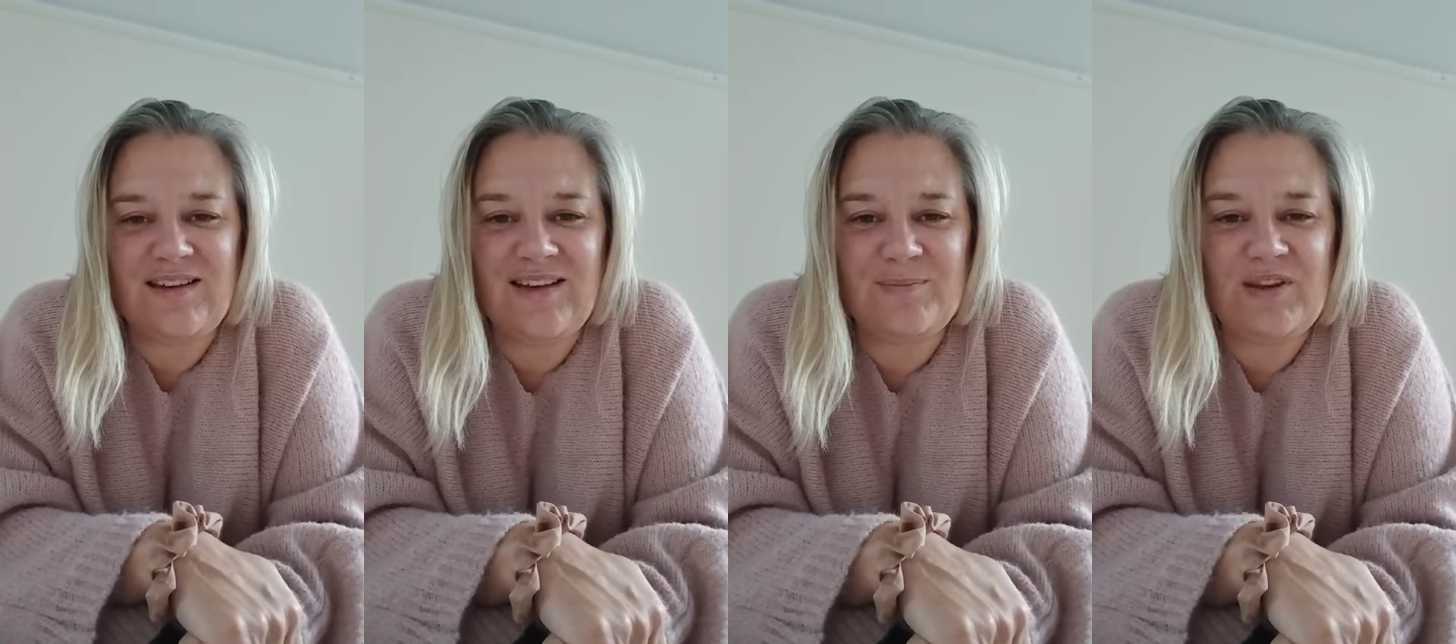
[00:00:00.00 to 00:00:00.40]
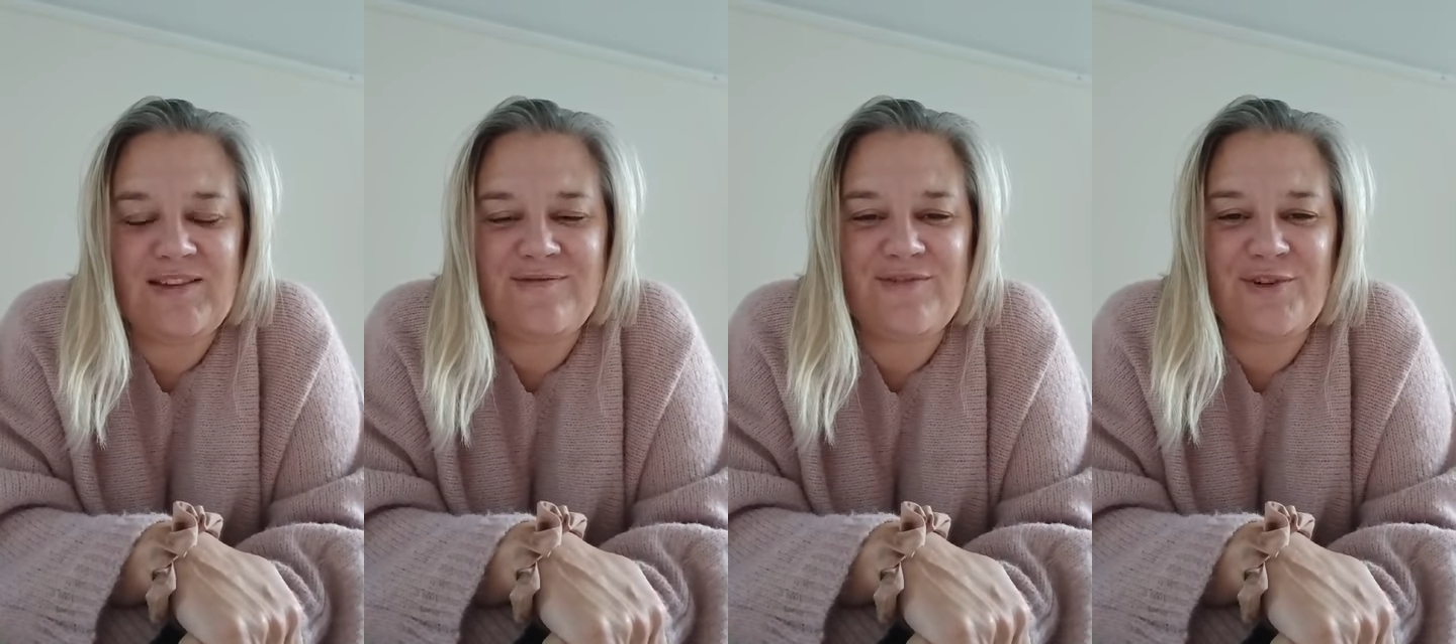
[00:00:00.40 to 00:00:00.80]
and be
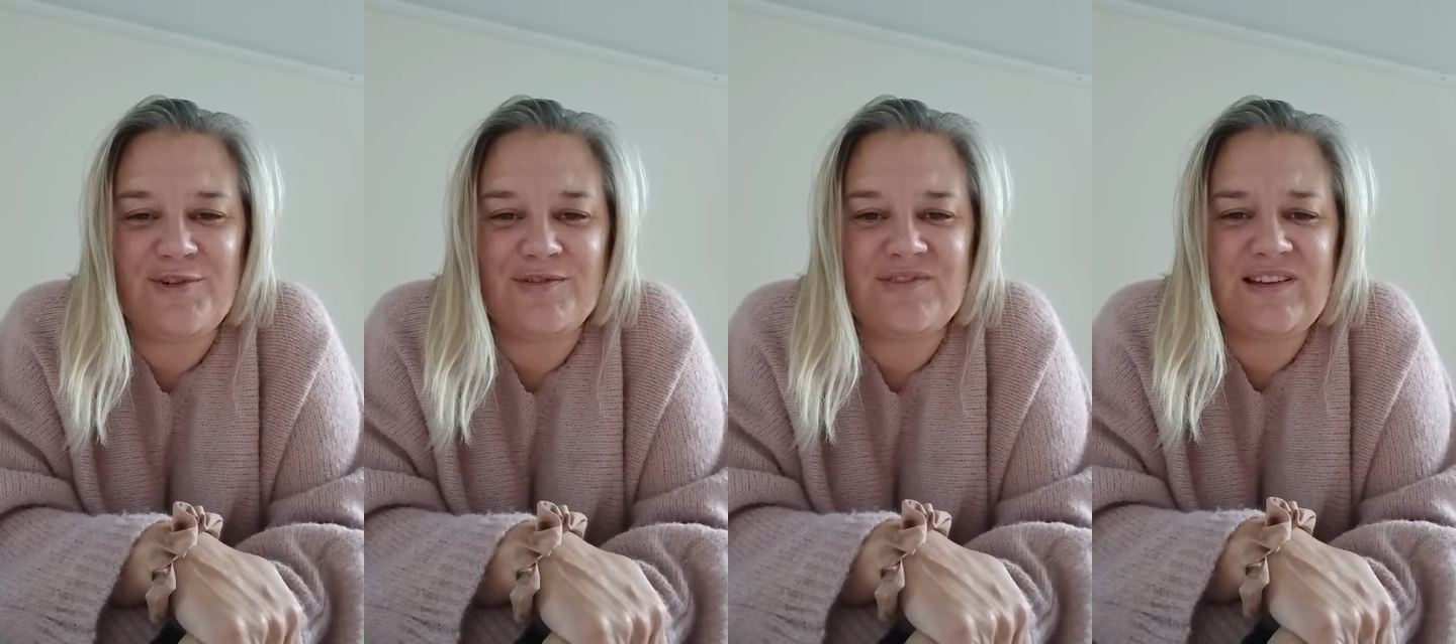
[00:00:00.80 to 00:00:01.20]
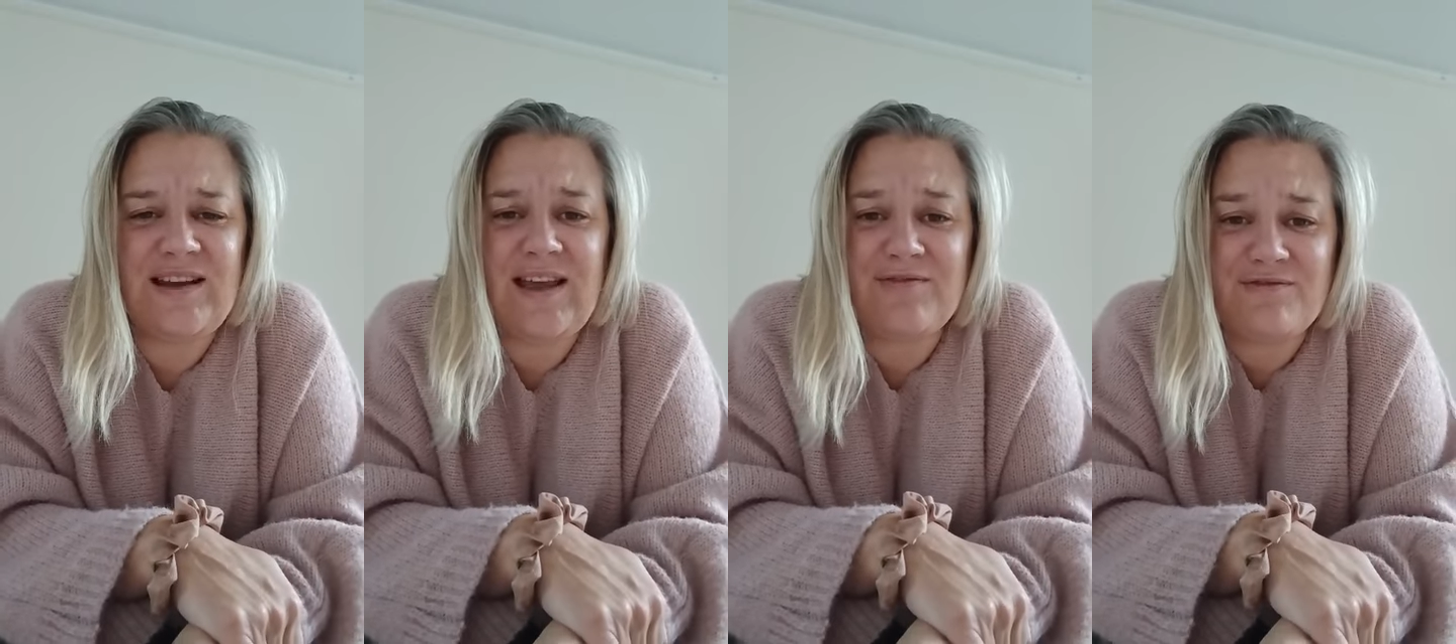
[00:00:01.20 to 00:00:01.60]
involved in
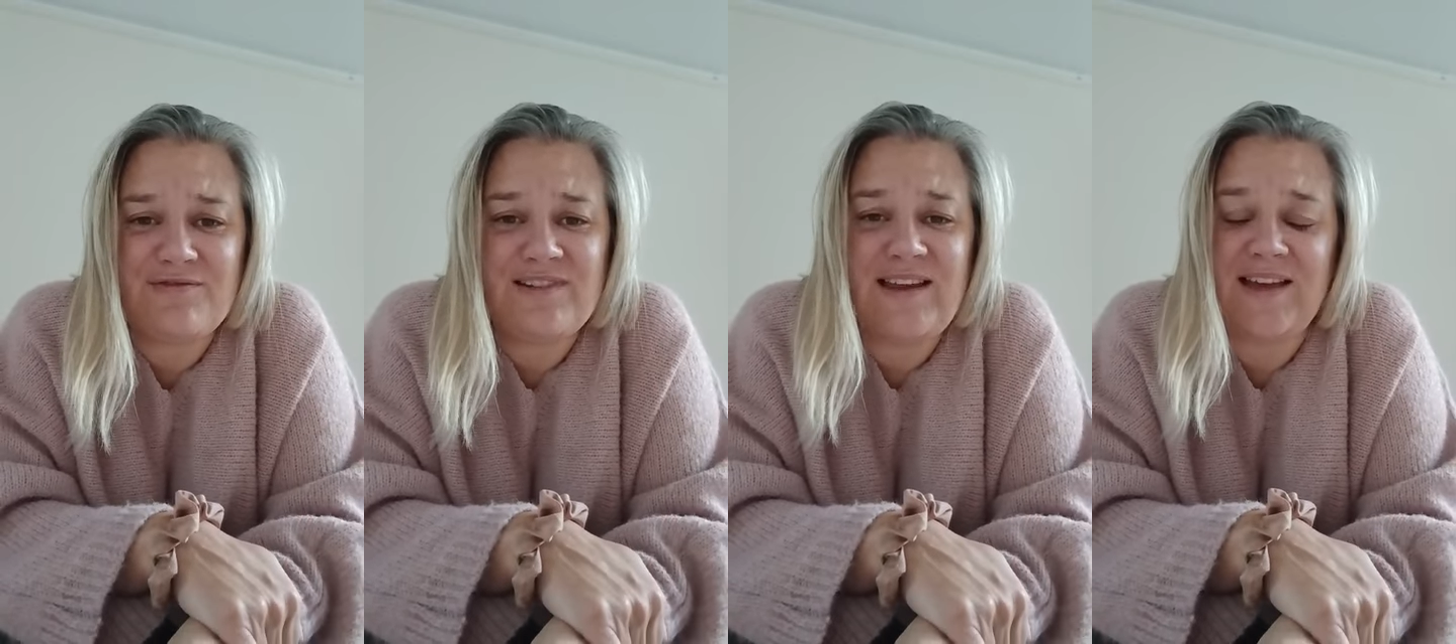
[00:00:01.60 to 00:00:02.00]
every